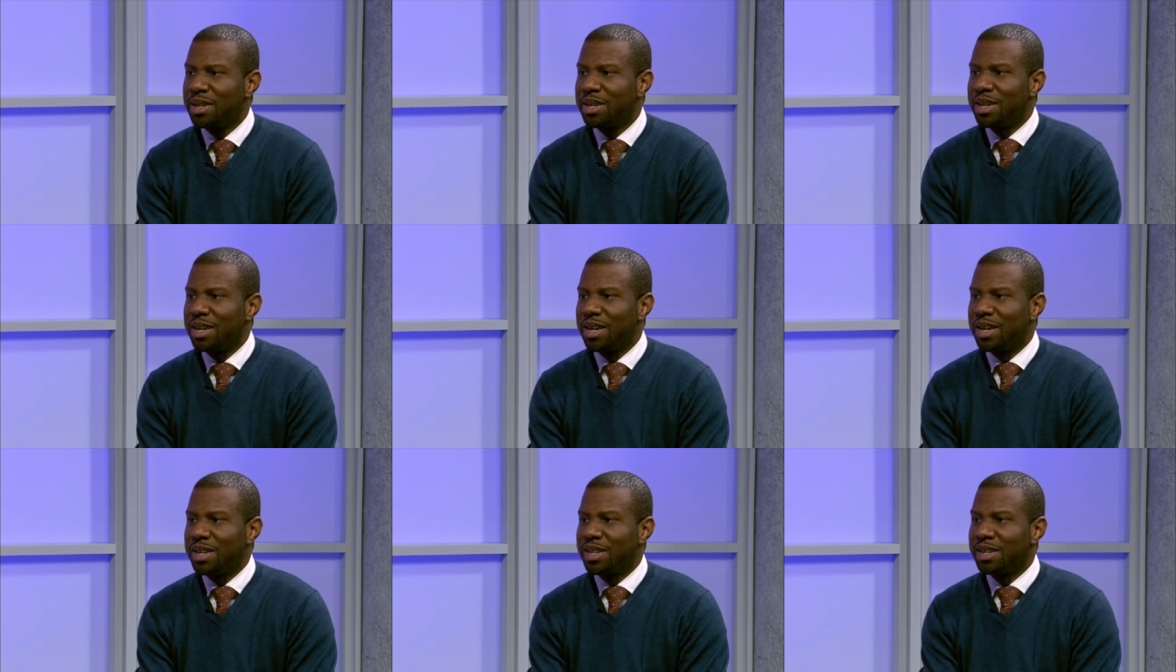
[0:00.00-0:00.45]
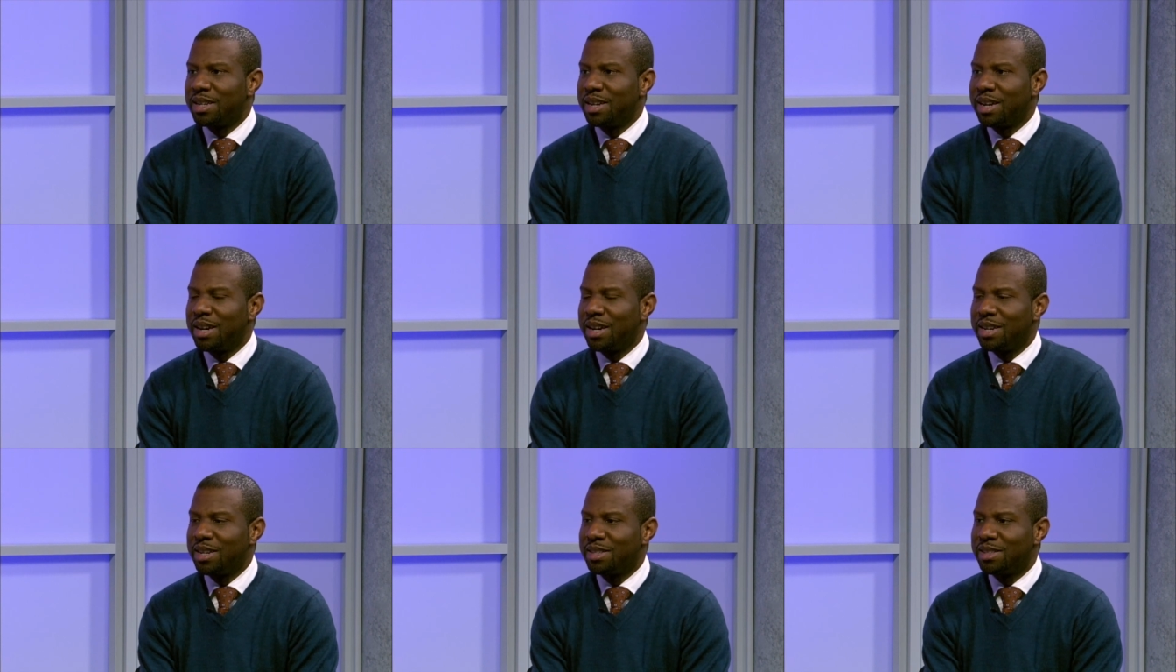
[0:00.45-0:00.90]
Yeah. Uh,
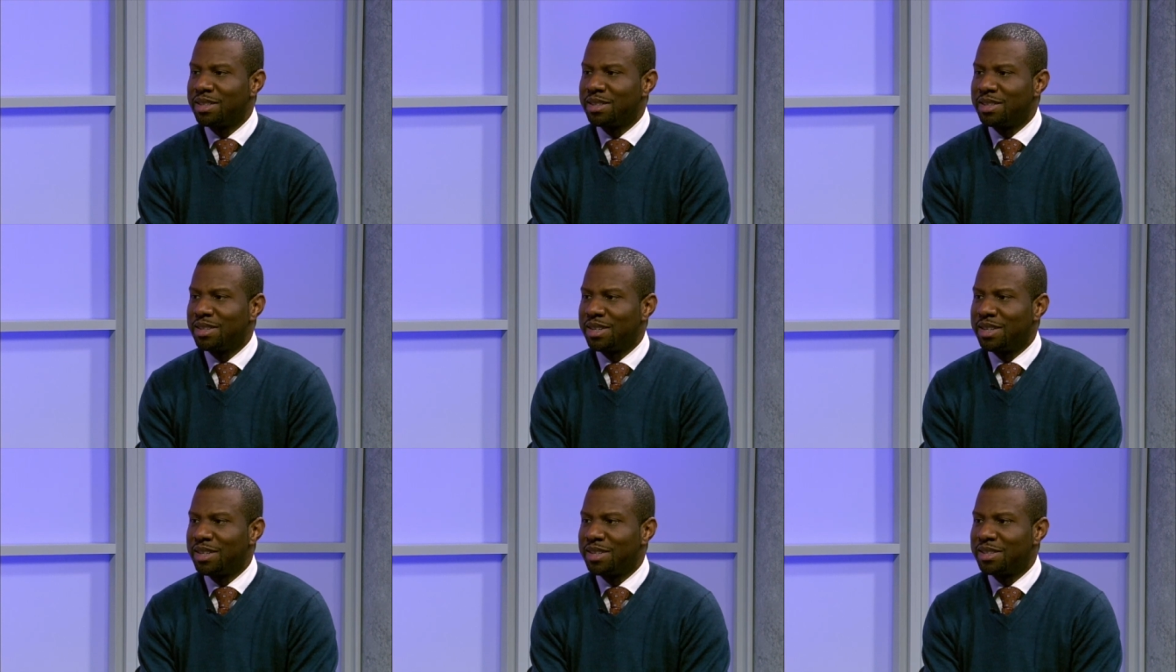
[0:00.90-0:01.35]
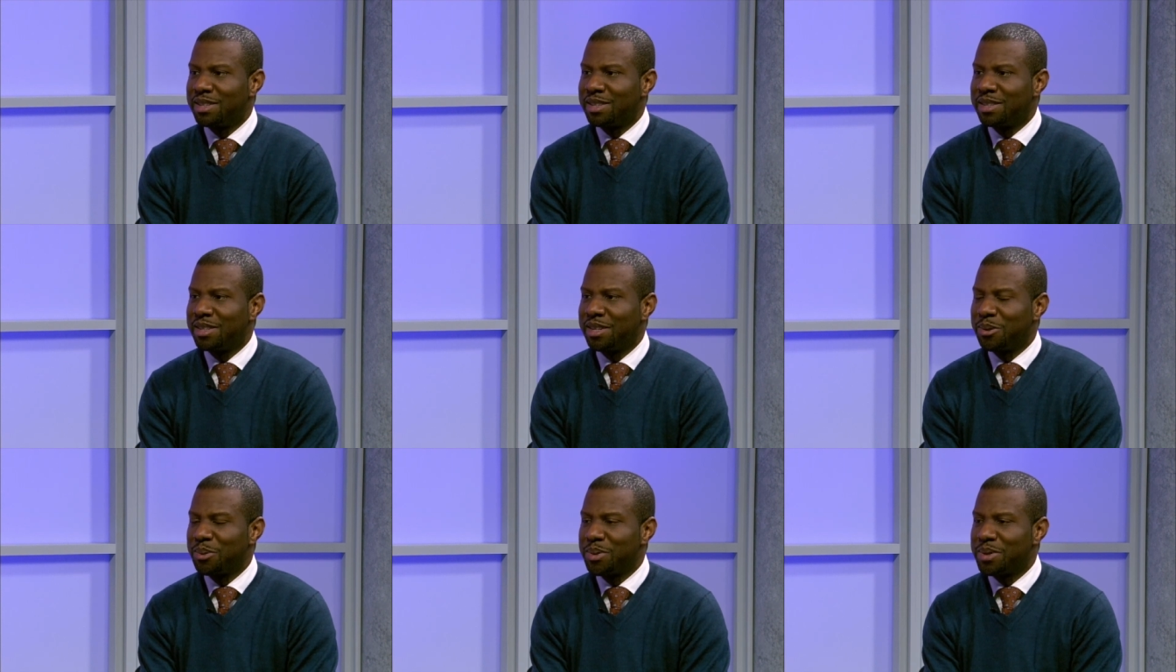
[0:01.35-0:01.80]
and uh,
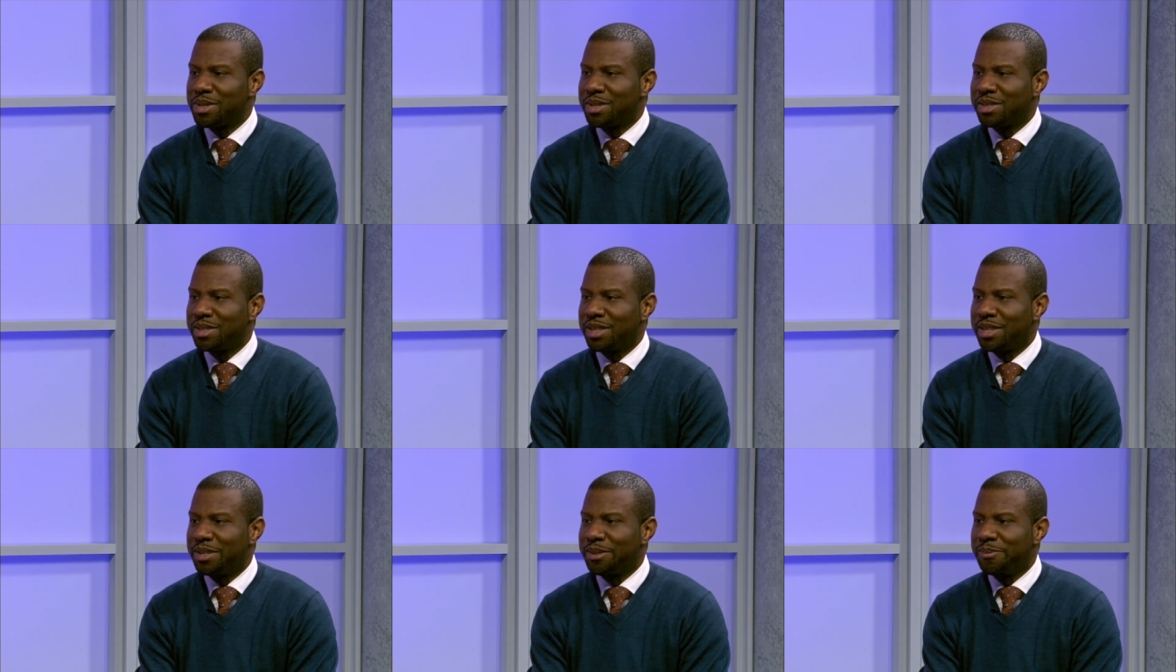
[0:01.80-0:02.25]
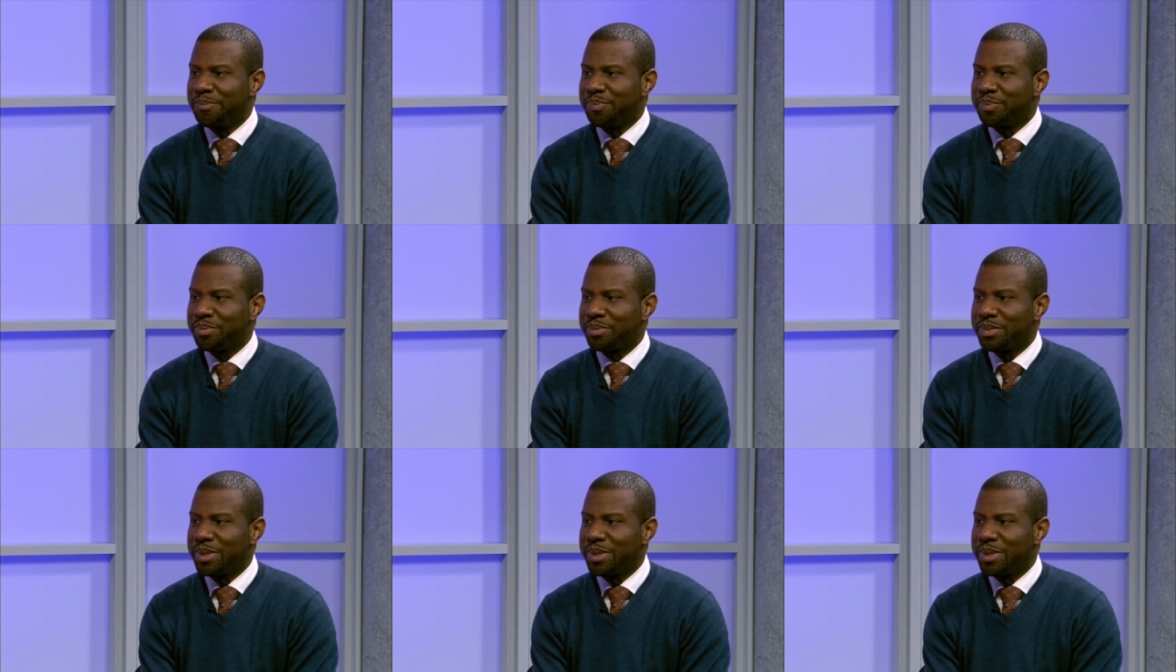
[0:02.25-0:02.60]
there was um,